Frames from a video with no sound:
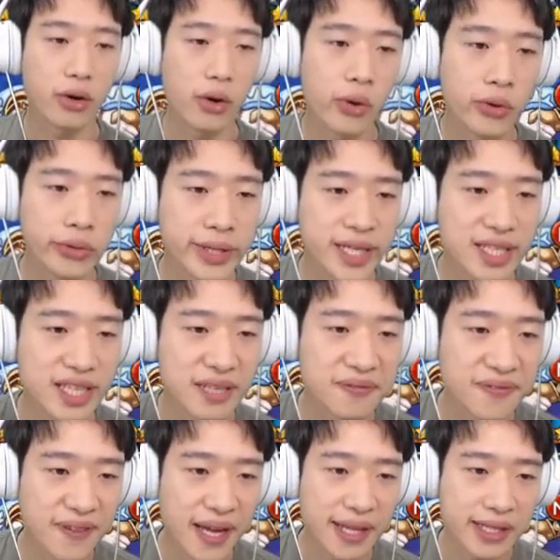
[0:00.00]
only
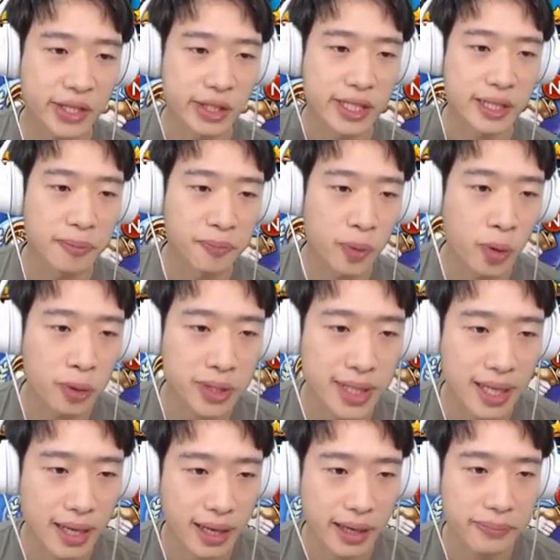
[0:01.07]
defense or support
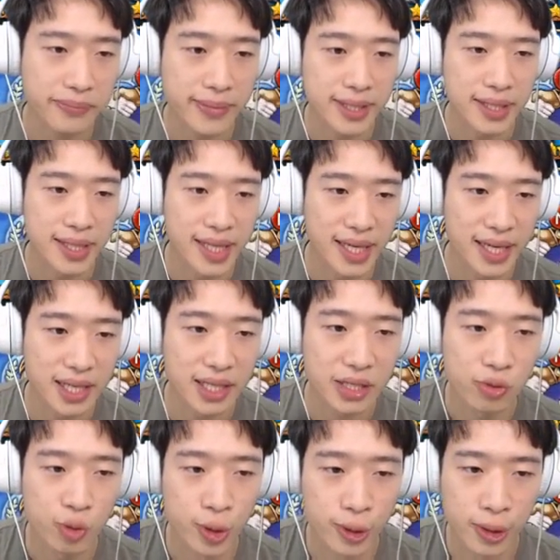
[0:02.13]
type
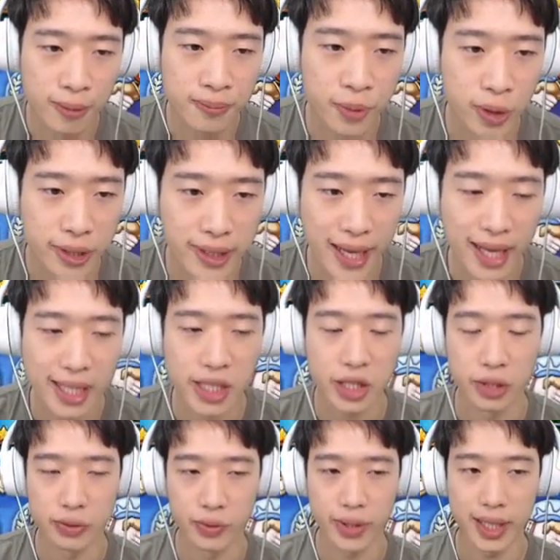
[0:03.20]
needs Rune of
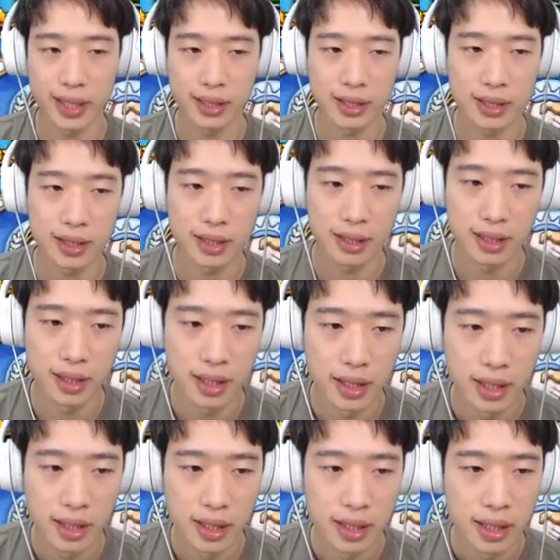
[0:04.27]
Protection, right?
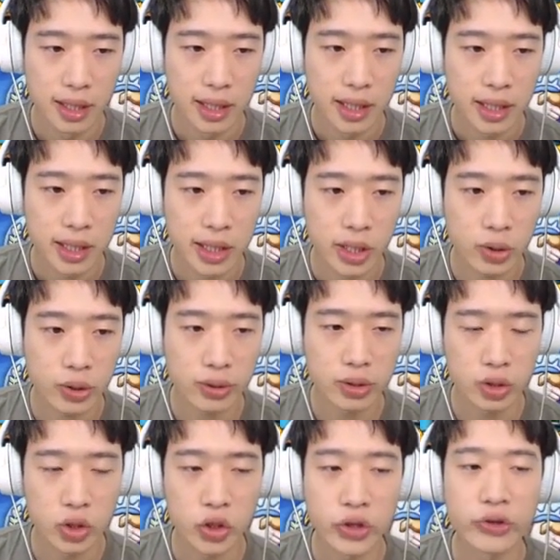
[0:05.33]
So
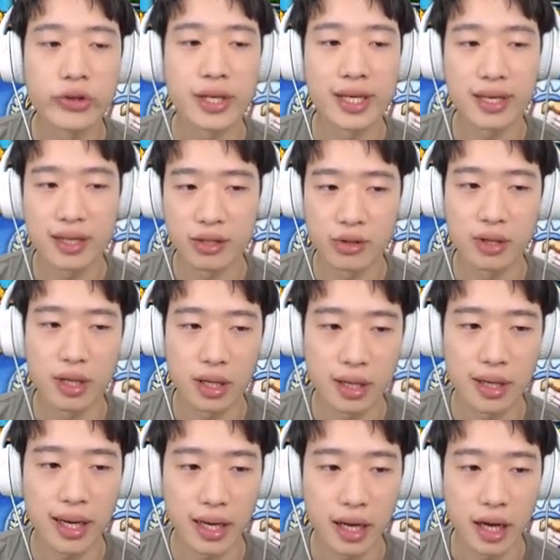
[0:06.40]
do you need like